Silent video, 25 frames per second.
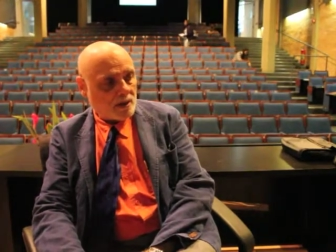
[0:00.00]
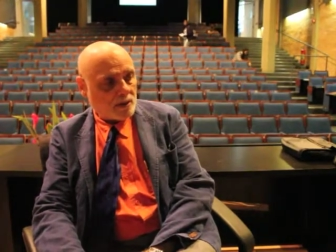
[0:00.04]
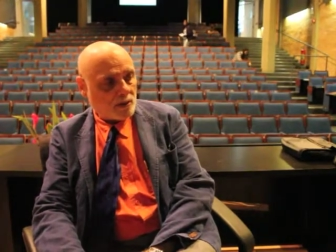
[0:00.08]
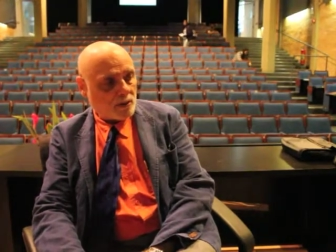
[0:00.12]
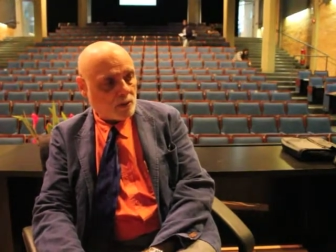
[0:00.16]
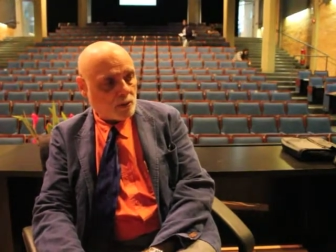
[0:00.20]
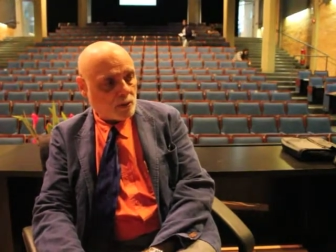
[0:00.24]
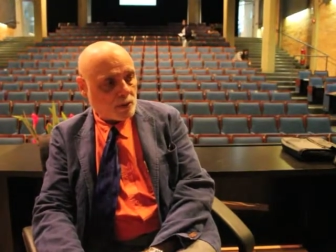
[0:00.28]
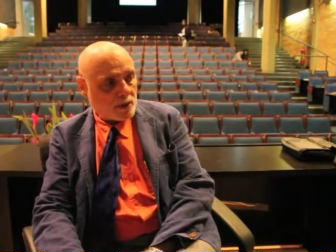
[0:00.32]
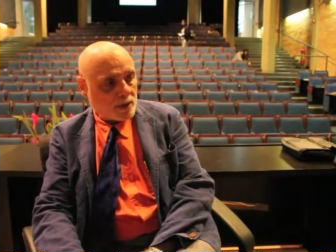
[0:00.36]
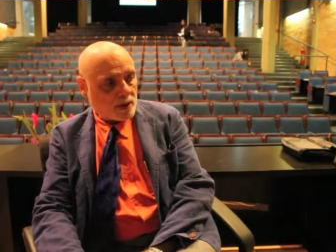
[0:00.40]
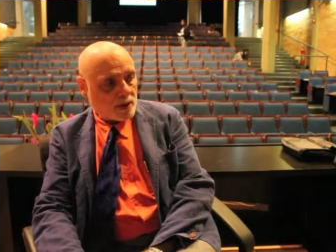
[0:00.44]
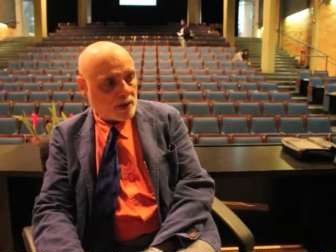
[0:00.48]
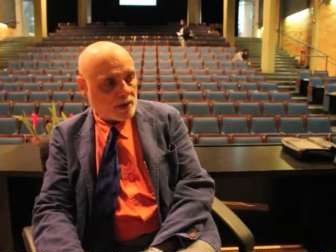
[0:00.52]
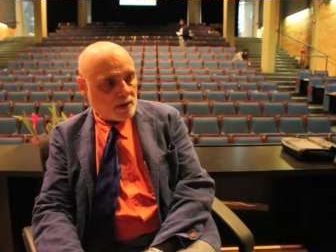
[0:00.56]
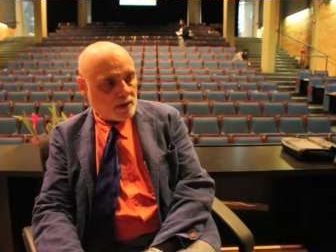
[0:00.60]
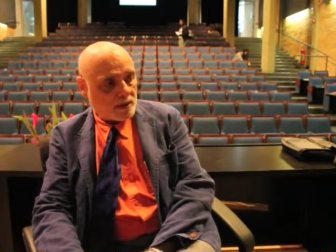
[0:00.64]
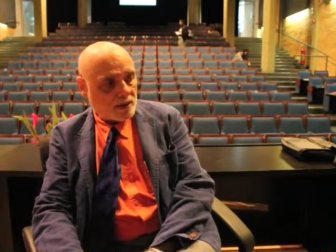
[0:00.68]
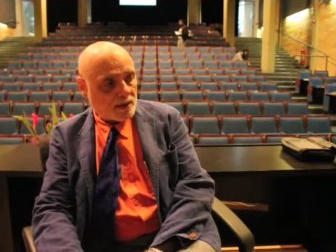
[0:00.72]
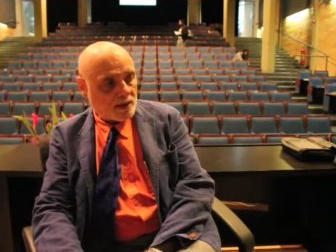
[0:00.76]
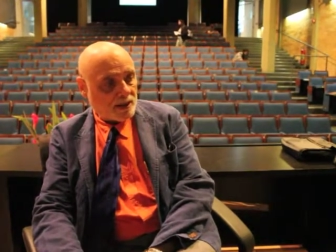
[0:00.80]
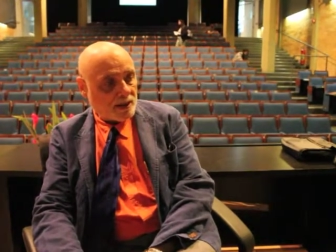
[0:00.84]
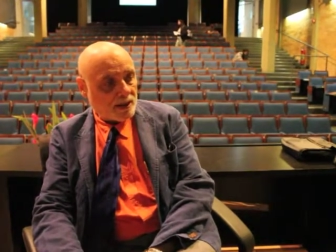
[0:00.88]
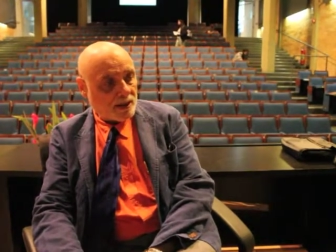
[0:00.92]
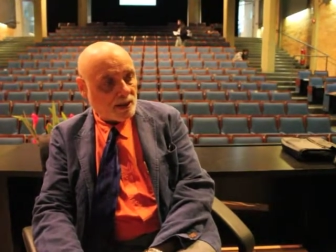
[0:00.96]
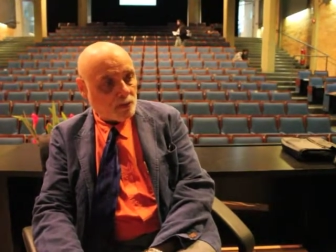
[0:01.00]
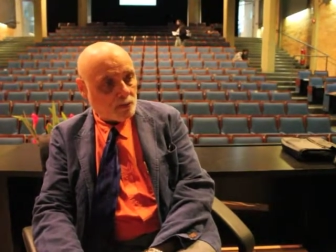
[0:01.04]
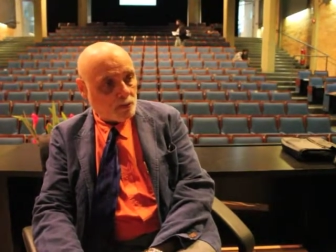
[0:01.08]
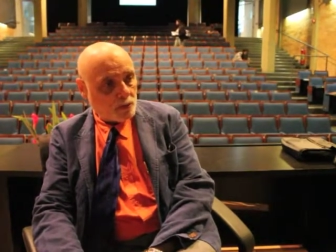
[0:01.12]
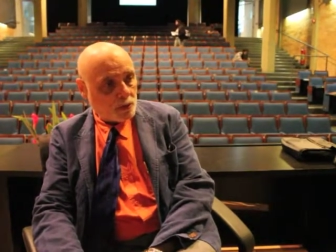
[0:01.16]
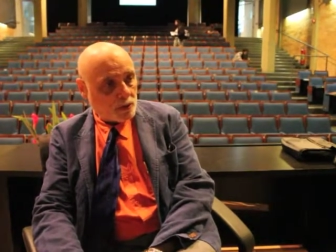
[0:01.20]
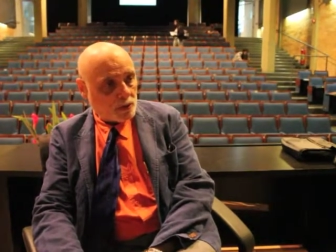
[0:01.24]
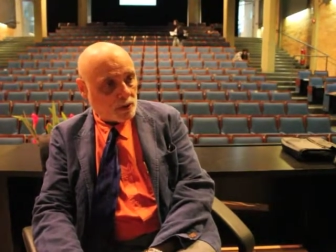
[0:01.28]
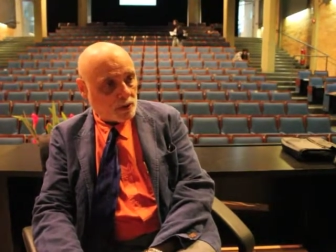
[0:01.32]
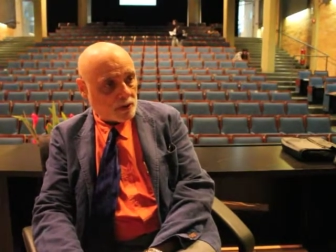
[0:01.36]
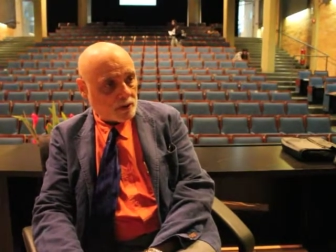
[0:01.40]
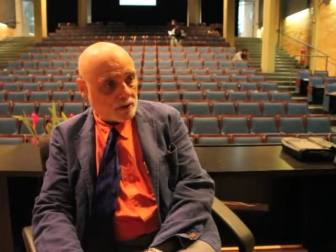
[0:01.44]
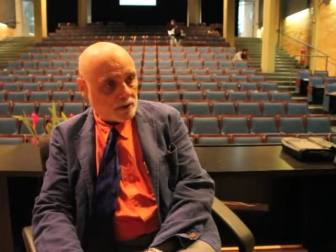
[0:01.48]
create an
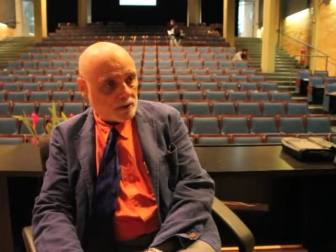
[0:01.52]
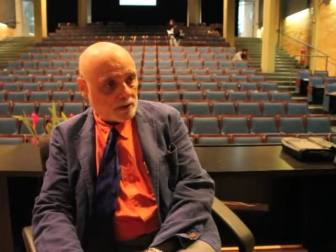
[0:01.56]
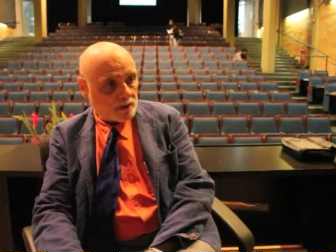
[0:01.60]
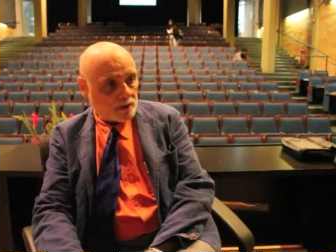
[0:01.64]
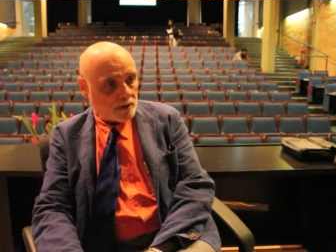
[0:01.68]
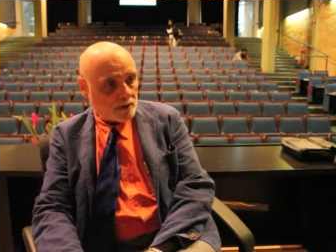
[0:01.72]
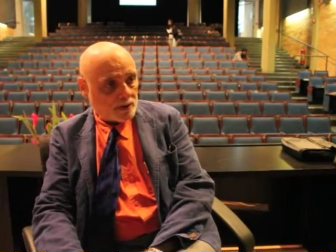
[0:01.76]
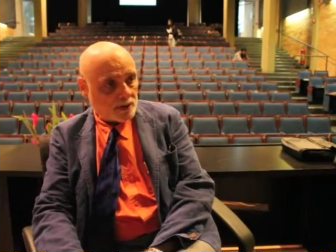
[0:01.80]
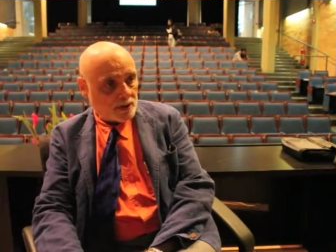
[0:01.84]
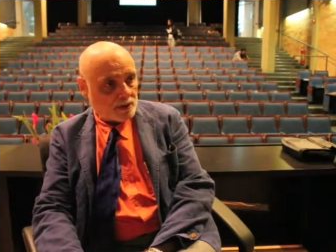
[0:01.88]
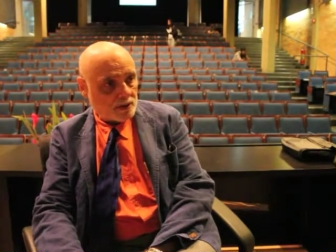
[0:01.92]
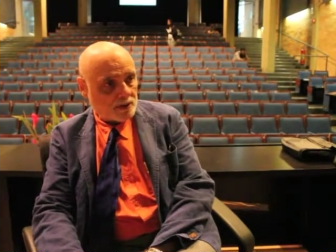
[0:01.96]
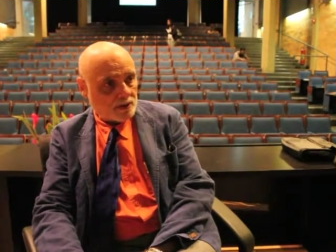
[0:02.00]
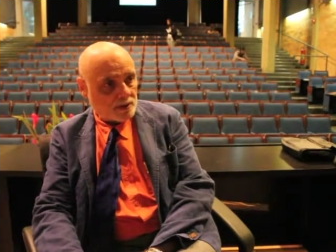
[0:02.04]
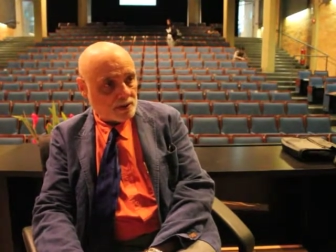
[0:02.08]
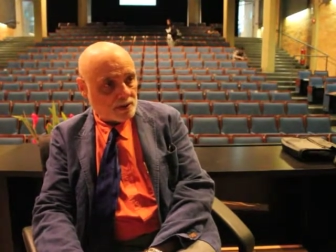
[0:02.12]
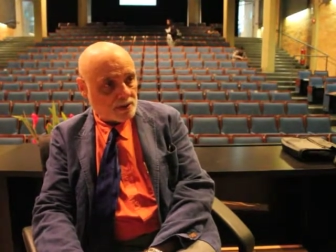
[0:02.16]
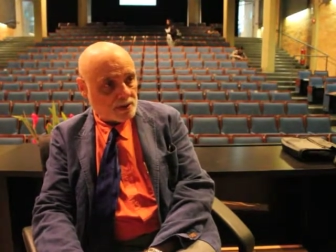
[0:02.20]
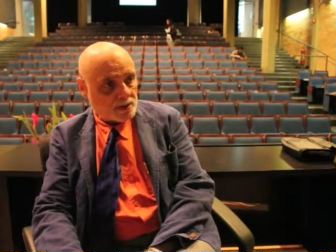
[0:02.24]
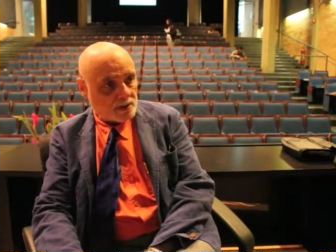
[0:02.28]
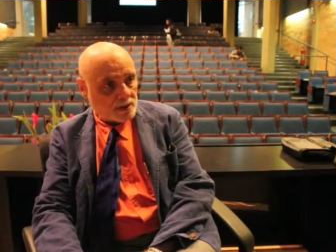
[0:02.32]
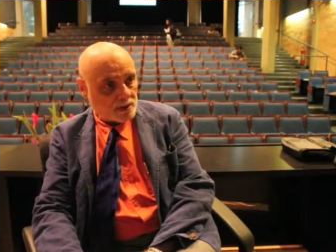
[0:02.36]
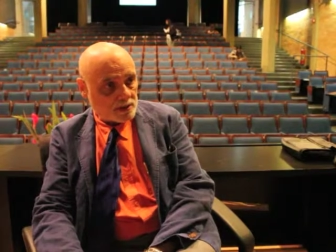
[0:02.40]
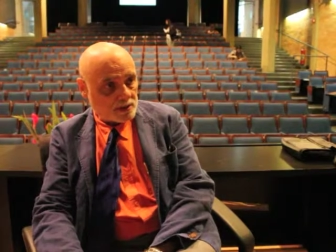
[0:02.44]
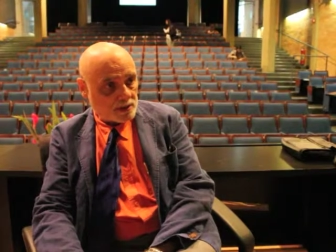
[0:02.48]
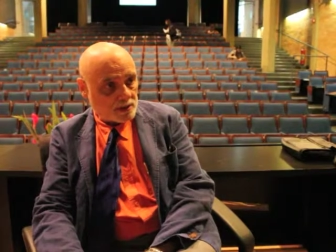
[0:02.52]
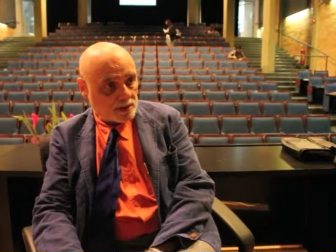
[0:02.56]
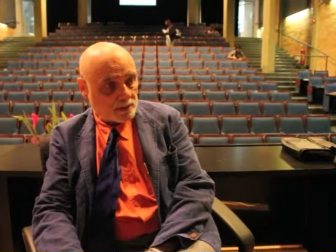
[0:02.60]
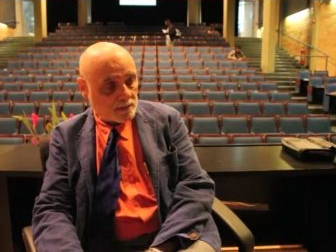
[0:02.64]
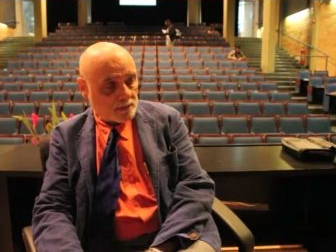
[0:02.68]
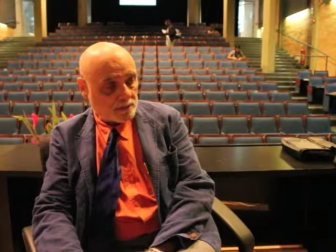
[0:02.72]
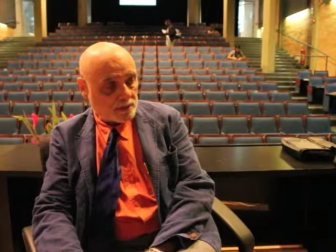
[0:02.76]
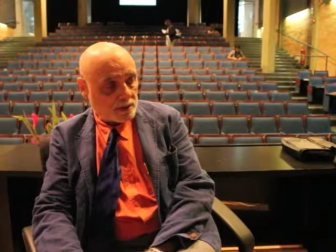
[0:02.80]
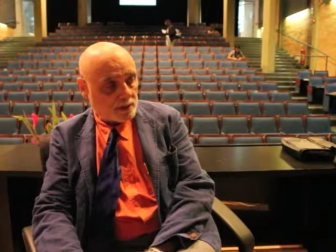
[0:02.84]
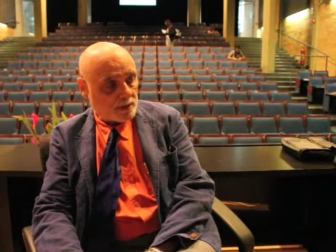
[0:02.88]
input into the system.